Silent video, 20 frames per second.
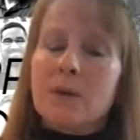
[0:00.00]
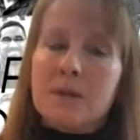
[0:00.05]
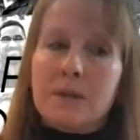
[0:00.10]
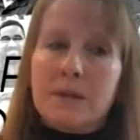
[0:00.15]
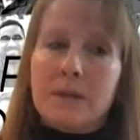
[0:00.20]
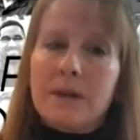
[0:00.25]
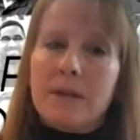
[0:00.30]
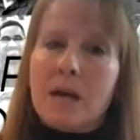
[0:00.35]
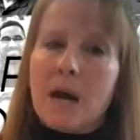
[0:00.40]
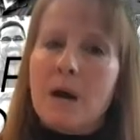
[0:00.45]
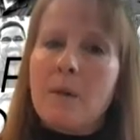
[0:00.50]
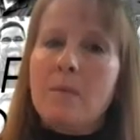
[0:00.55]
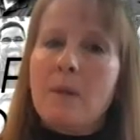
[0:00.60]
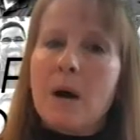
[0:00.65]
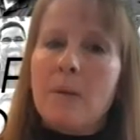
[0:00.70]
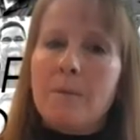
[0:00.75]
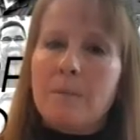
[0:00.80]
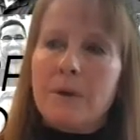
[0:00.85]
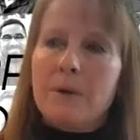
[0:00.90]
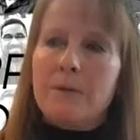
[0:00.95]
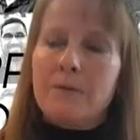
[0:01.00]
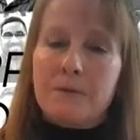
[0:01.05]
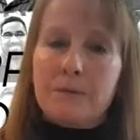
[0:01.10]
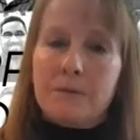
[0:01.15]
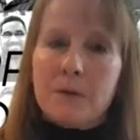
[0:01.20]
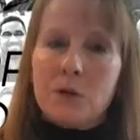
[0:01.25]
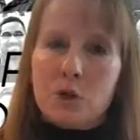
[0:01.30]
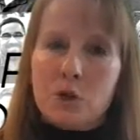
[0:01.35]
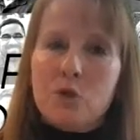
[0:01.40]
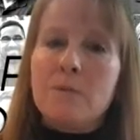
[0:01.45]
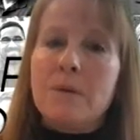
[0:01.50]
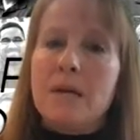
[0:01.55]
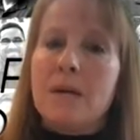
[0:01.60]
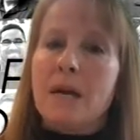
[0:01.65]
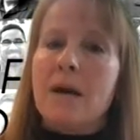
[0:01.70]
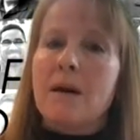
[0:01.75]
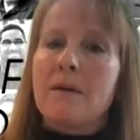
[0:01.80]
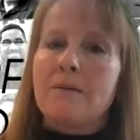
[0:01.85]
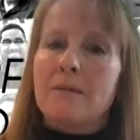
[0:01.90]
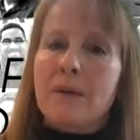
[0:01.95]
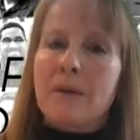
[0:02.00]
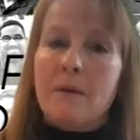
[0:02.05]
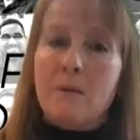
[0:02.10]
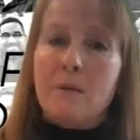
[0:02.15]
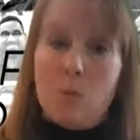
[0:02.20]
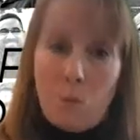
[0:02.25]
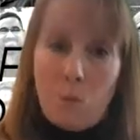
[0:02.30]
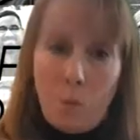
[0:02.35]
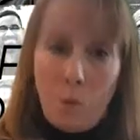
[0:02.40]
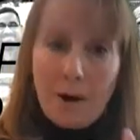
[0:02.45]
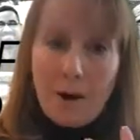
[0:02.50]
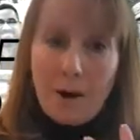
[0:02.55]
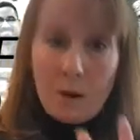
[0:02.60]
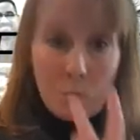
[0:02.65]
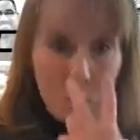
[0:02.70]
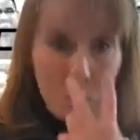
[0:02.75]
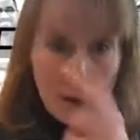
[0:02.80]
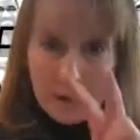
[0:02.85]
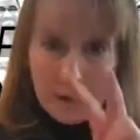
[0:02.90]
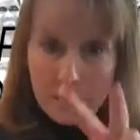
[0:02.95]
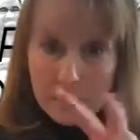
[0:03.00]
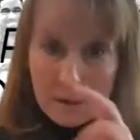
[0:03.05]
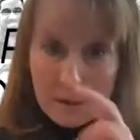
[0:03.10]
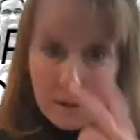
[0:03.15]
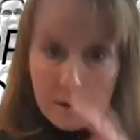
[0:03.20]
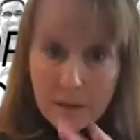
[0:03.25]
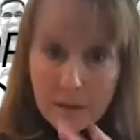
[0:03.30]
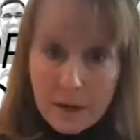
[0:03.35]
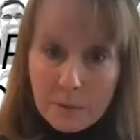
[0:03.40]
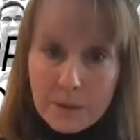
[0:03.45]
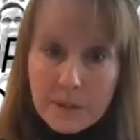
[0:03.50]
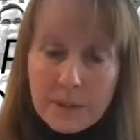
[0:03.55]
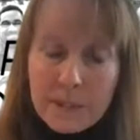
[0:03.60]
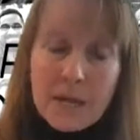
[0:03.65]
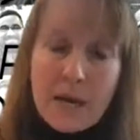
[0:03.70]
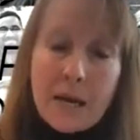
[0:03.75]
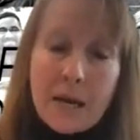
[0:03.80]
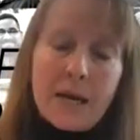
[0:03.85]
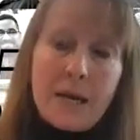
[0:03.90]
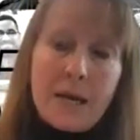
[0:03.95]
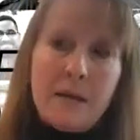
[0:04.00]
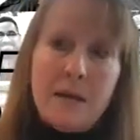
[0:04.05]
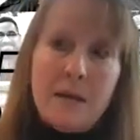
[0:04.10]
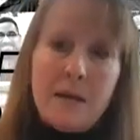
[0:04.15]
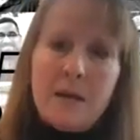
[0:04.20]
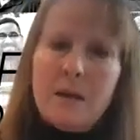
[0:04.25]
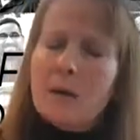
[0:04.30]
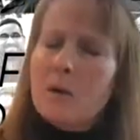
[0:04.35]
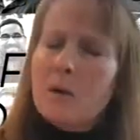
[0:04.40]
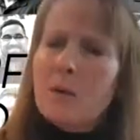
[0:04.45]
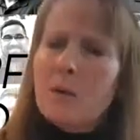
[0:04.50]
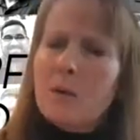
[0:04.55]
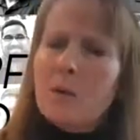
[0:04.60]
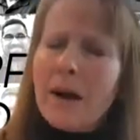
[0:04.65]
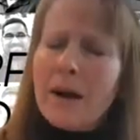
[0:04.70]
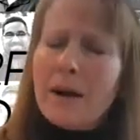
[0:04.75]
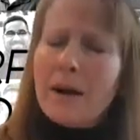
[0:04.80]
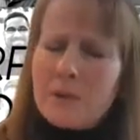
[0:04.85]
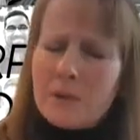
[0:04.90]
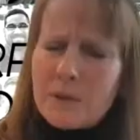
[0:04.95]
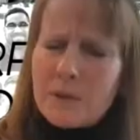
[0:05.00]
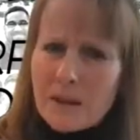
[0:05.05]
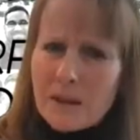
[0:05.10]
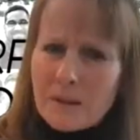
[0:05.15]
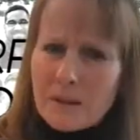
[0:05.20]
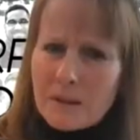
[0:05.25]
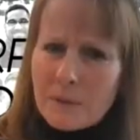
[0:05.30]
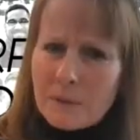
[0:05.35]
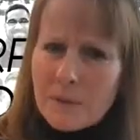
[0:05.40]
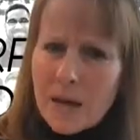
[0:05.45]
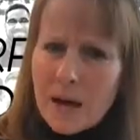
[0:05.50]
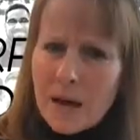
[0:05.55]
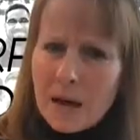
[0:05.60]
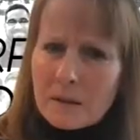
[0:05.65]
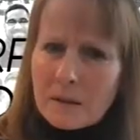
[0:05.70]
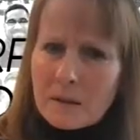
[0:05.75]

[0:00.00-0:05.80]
and they'd come up to me and one-on-one, they would say, why are you telling them that?